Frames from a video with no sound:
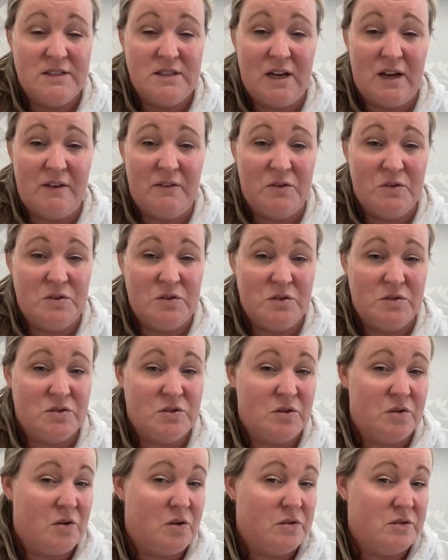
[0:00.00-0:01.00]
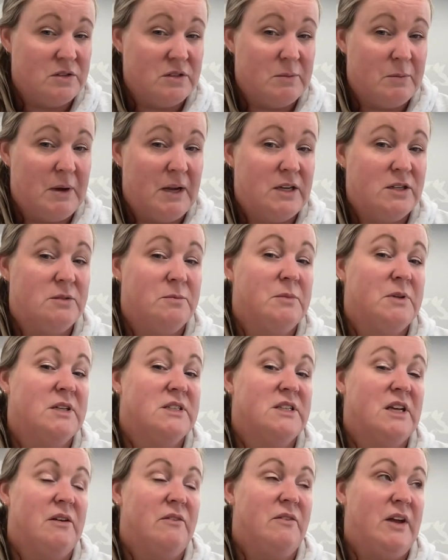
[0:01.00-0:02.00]
Say if your dog's got constipation
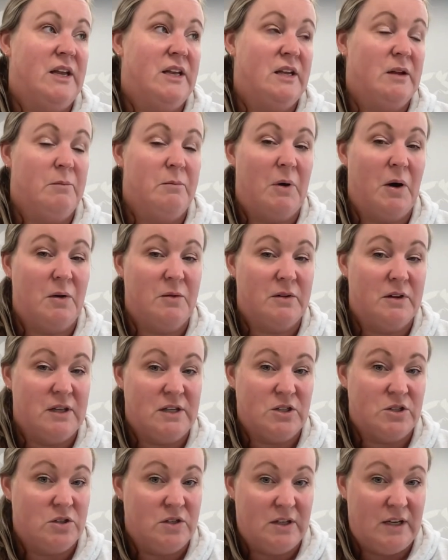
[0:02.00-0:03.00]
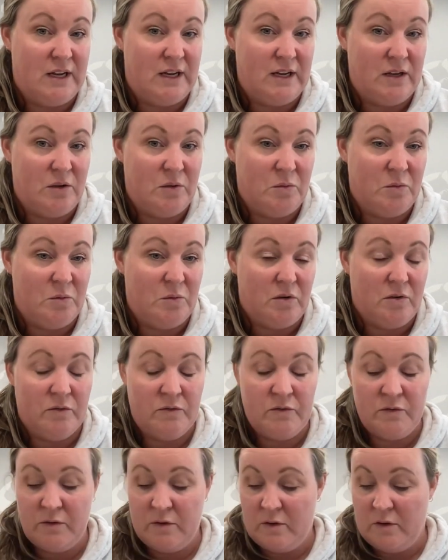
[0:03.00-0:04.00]
because they've eaten a bone that they shouldn't eat all
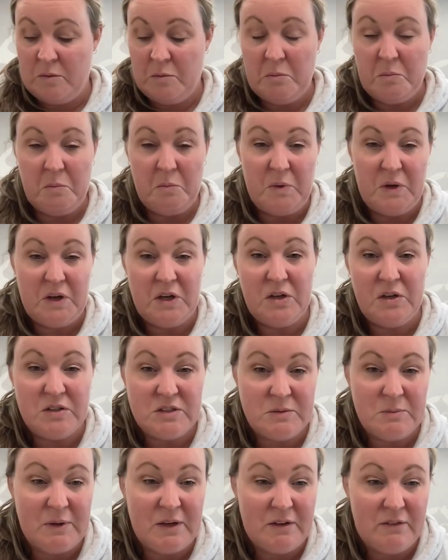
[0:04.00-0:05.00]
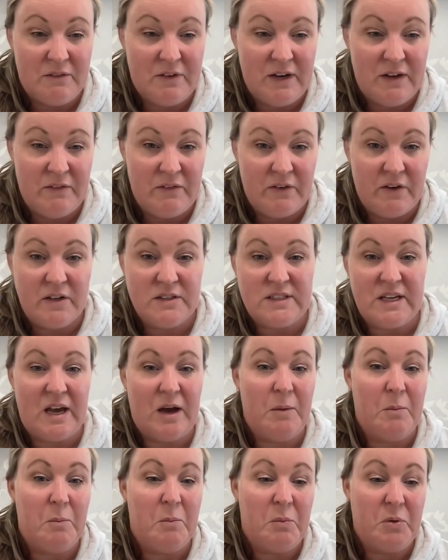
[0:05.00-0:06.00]
of, we can use a bit of liver to
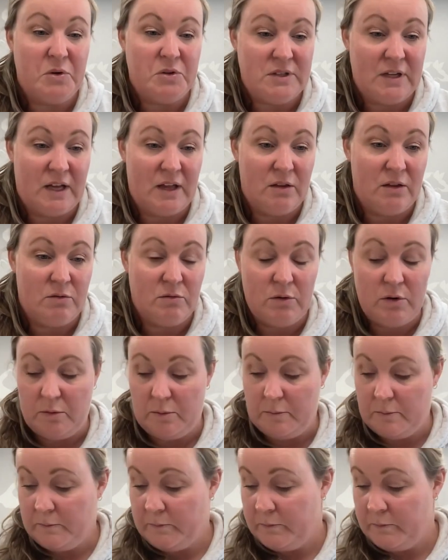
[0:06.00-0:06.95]
help push that through.